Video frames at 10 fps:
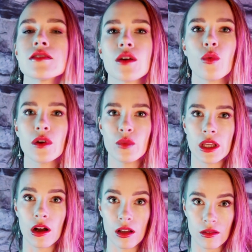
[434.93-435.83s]
So when
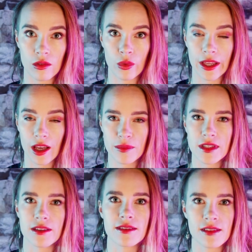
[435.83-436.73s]
we all wake up
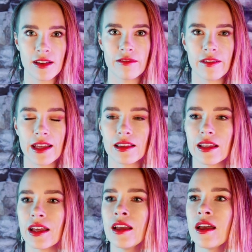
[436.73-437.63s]
to this,
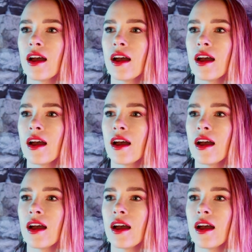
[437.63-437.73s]
finally,